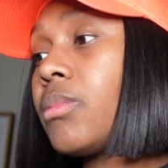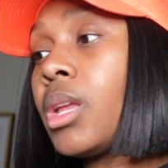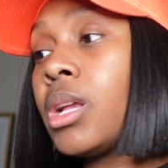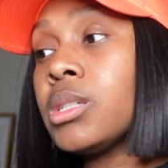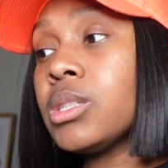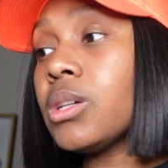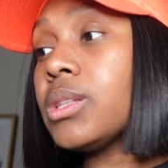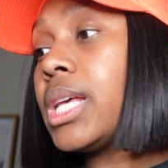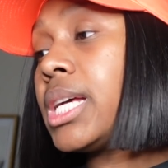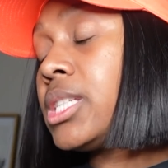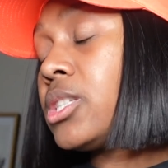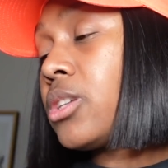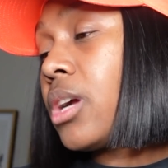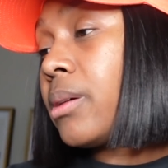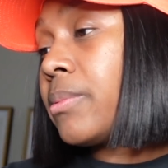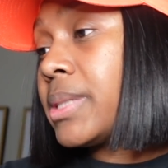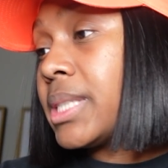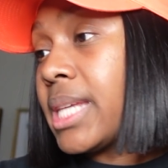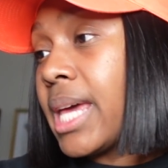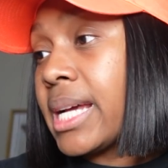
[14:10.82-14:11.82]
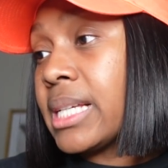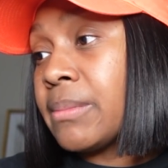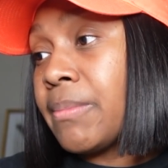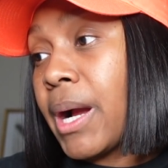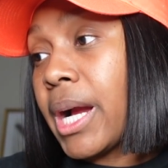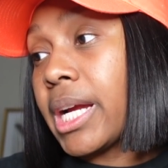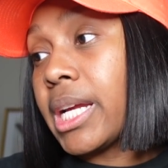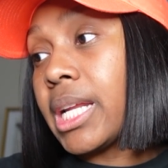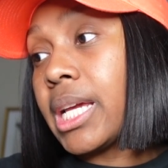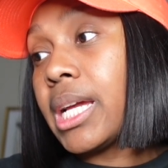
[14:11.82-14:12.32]
So let's start with text
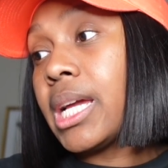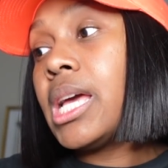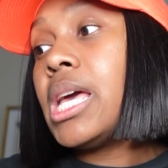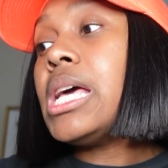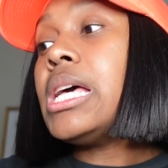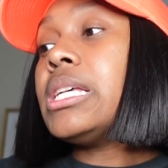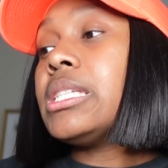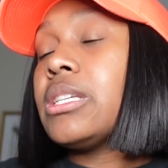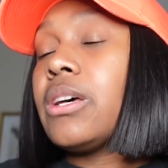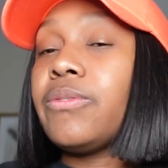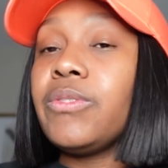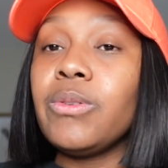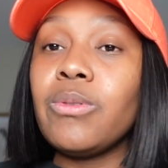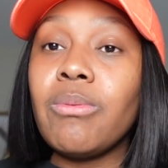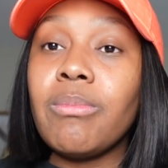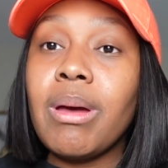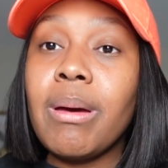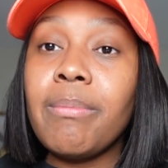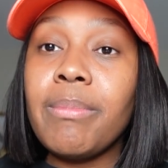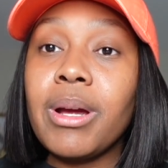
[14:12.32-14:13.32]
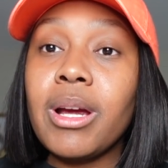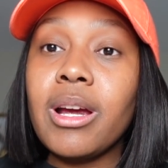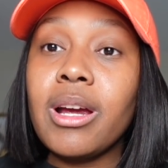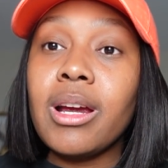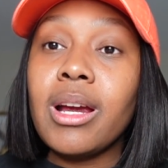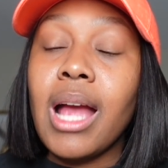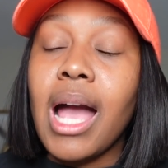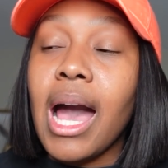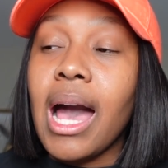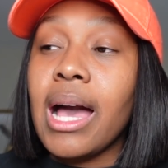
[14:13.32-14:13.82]
marketing. So if you
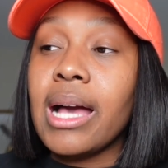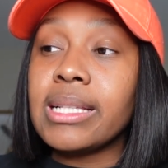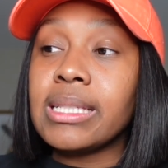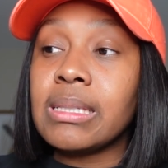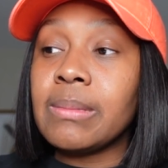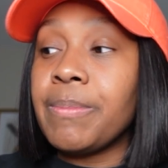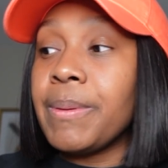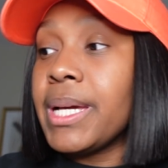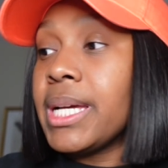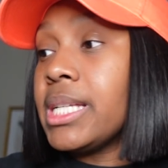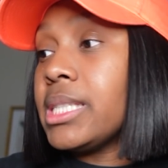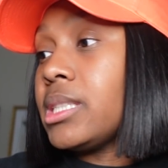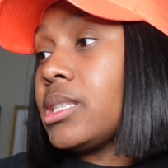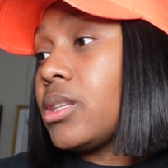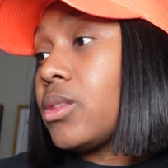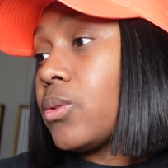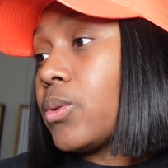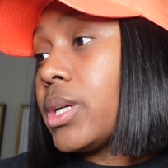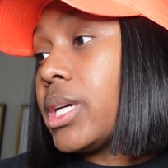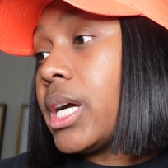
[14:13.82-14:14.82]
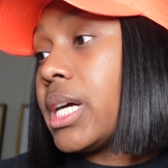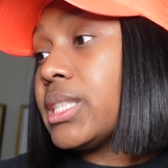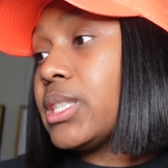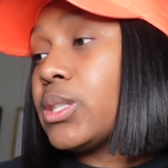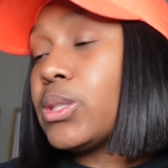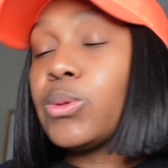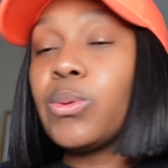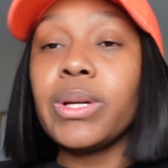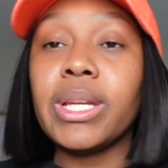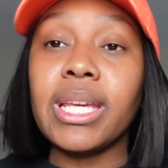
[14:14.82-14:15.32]
remember, I spent
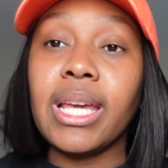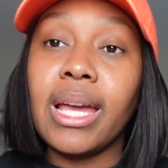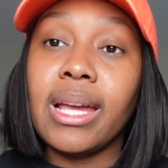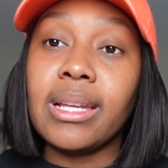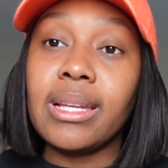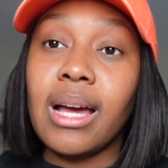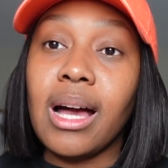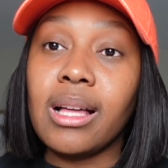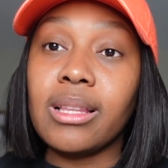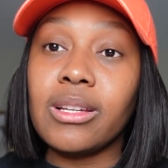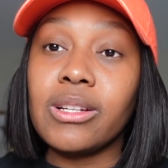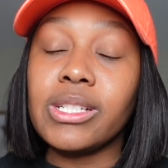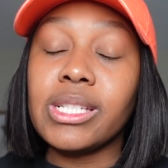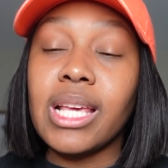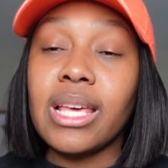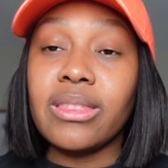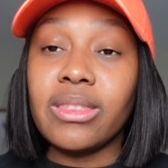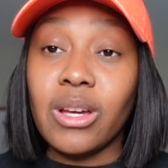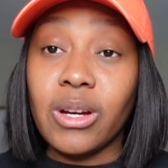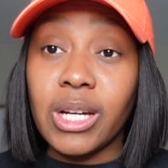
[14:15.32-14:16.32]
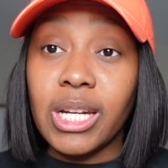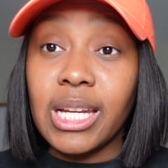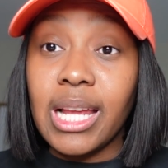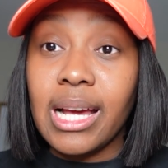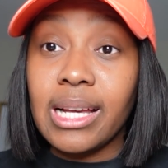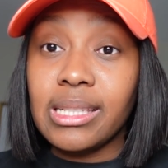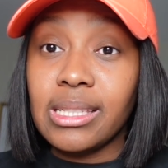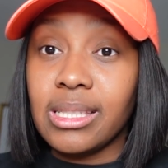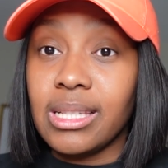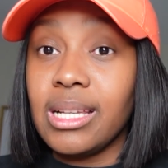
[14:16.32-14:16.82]

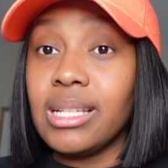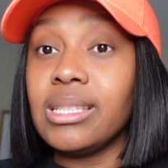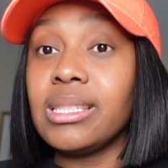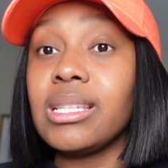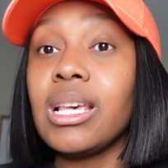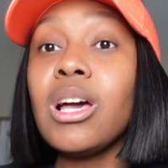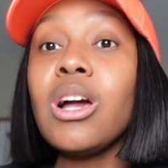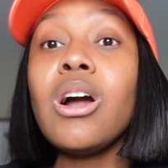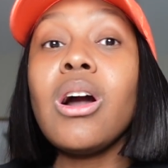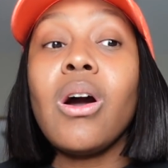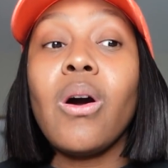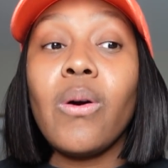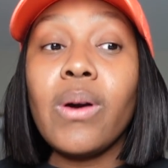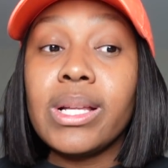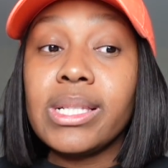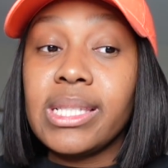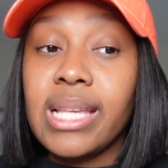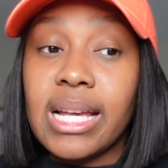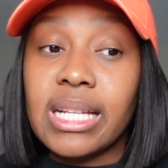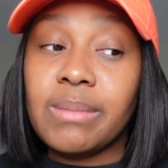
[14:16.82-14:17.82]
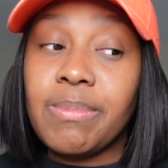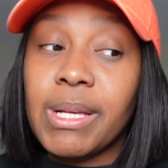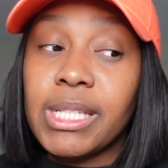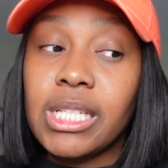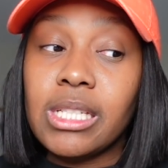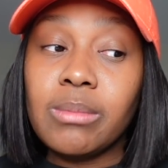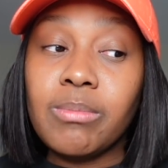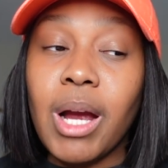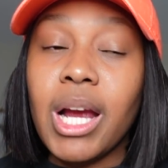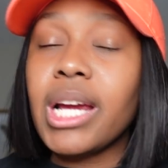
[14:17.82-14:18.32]
$328.39 on text
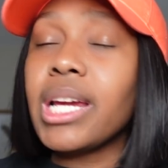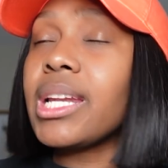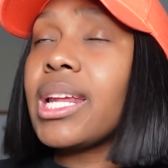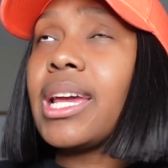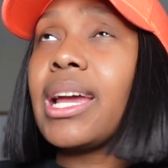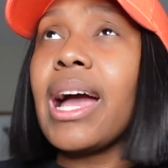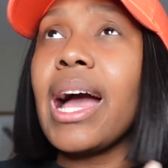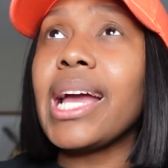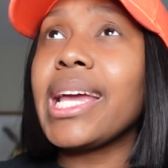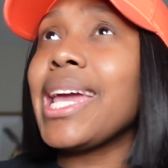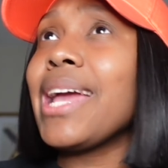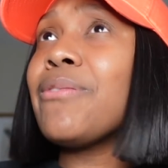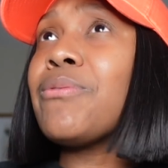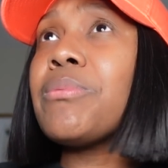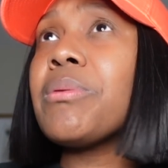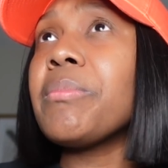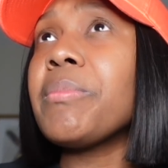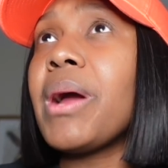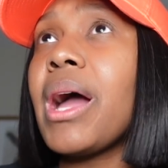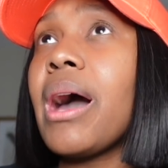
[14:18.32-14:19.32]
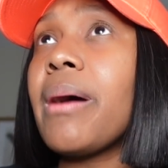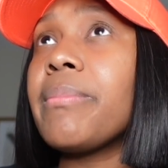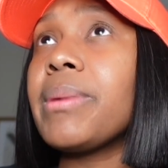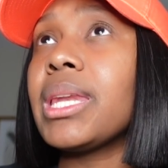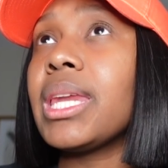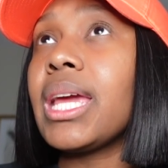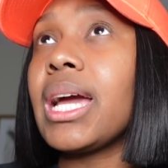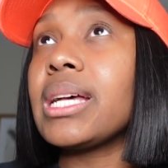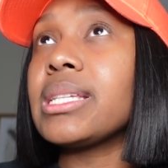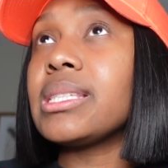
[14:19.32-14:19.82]
message marketing. I can't remember how
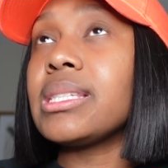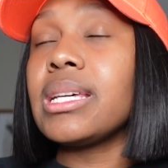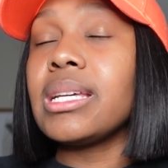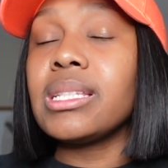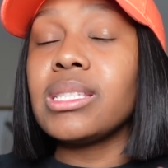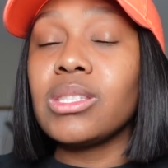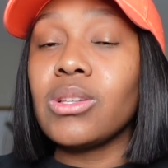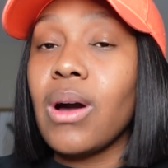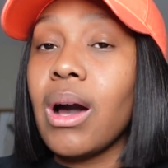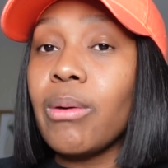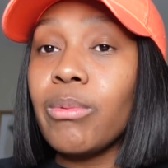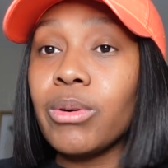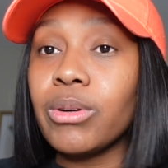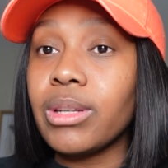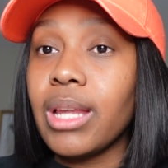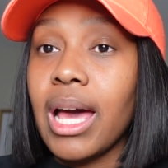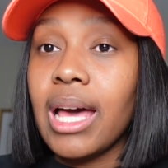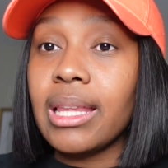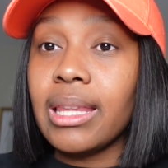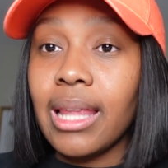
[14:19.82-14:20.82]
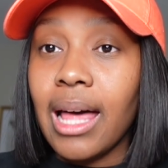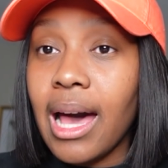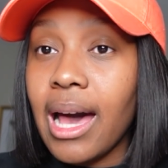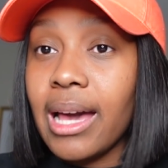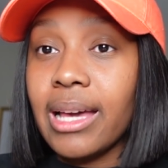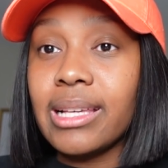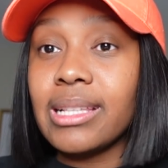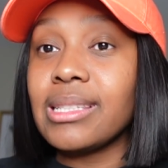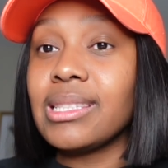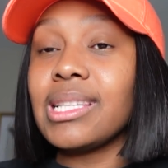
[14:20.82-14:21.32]
many I sent, so I will not
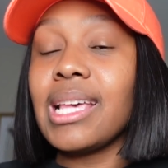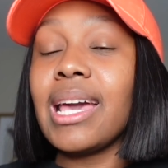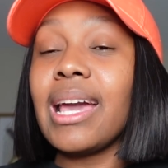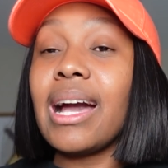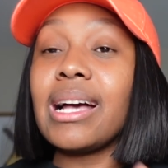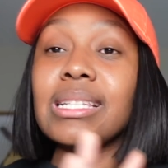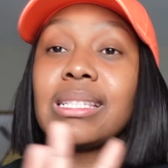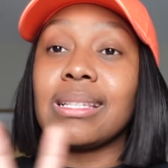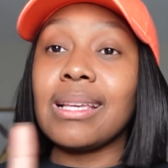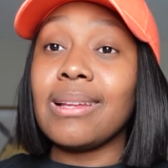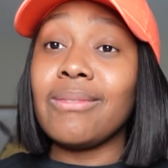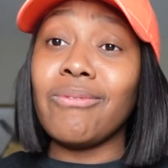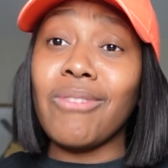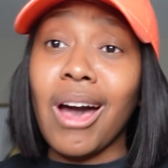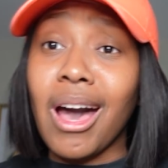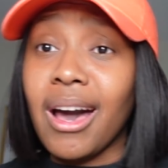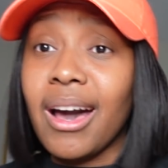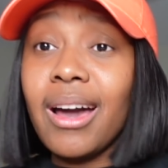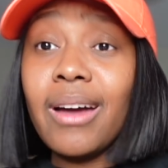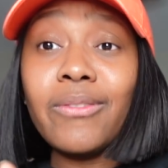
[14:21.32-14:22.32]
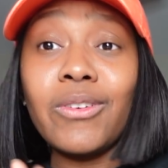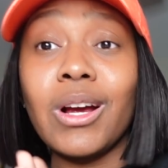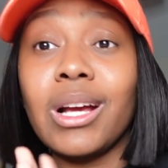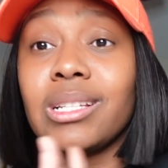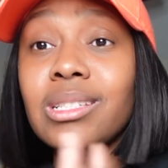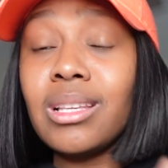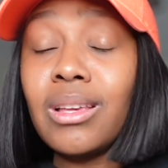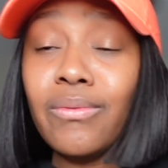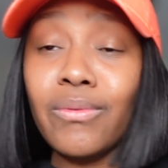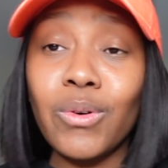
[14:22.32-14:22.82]
lie and say I sent 5 or I
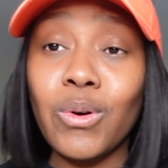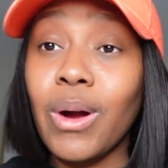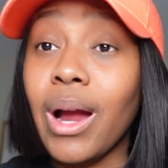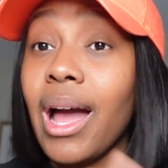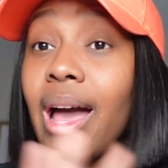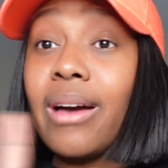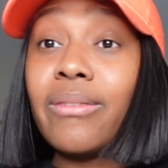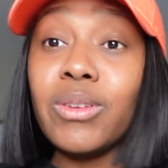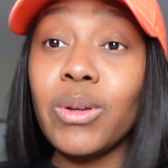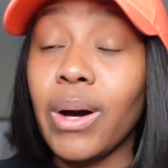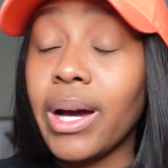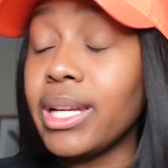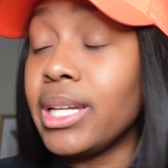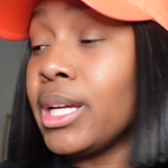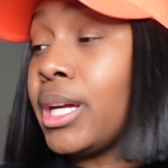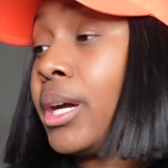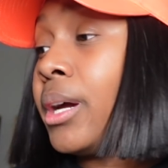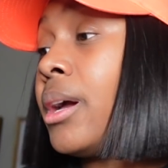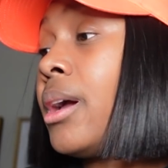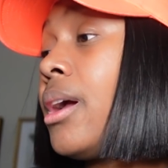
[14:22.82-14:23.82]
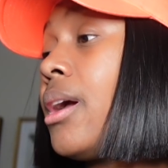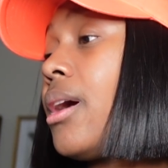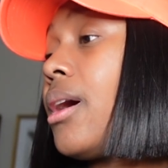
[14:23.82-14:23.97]
sent 4. I have no idea.